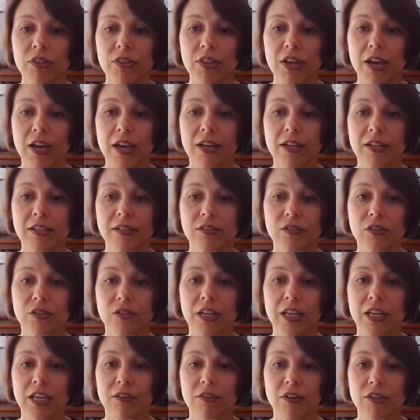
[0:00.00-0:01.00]
that is
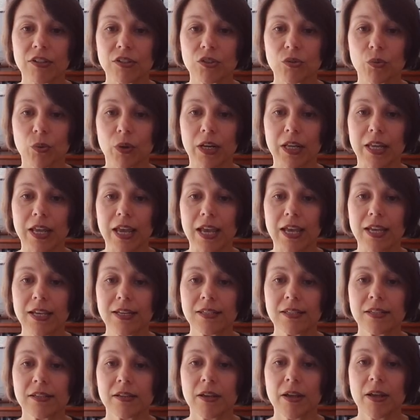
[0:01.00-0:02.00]
going to give us
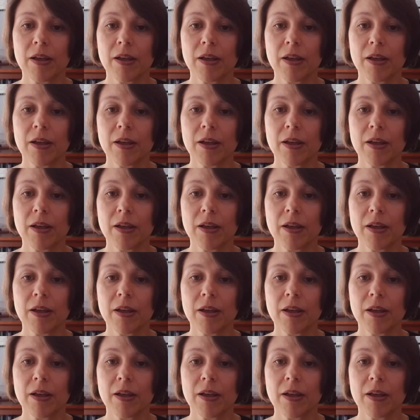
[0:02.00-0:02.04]
28.